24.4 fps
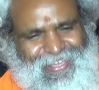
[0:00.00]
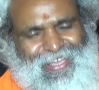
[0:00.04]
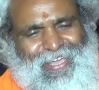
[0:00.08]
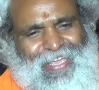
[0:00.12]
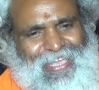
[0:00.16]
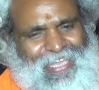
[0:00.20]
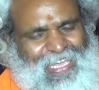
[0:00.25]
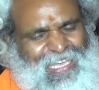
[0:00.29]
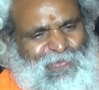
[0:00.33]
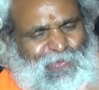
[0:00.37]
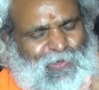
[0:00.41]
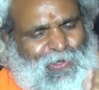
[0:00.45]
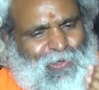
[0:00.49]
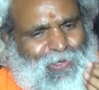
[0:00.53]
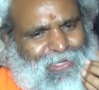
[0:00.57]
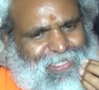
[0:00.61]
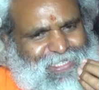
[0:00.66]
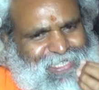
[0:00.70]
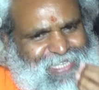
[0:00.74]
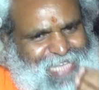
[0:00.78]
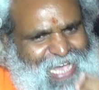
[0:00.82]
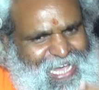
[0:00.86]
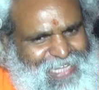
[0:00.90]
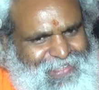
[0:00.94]
If your
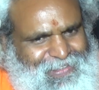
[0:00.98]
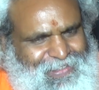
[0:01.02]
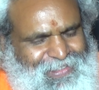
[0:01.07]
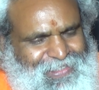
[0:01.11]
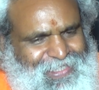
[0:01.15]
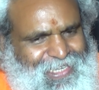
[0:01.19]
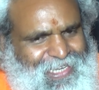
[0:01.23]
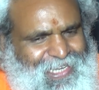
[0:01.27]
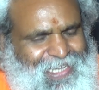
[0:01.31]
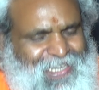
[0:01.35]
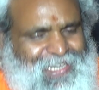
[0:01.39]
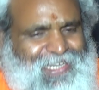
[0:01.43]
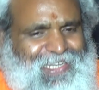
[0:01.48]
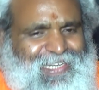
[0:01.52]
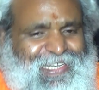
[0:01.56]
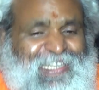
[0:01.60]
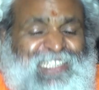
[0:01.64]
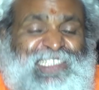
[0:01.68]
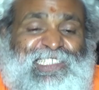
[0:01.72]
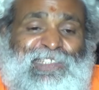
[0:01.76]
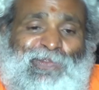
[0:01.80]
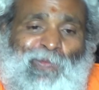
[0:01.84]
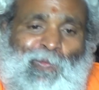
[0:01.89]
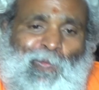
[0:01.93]
sadhana
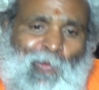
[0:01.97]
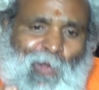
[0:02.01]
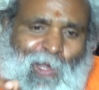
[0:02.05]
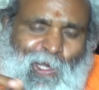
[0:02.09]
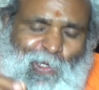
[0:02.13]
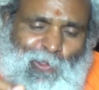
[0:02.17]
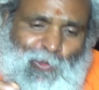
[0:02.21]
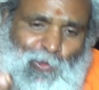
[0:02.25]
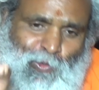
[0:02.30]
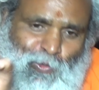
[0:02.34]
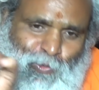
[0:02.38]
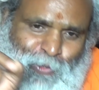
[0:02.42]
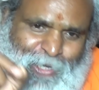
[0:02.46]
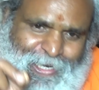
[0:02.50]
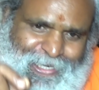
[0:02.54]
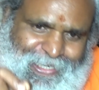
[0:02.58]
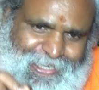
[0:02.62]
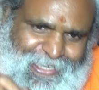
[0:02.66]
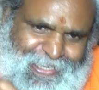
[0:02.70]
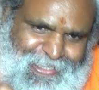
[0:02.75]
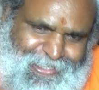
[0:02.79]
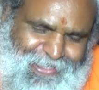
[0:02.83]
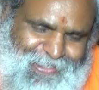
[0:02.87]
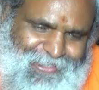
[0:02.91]
is
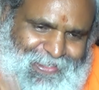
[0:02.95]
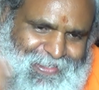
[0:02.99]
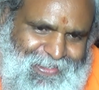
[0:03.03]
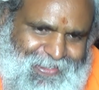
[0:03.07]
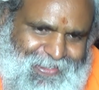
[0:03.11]
fluctuating,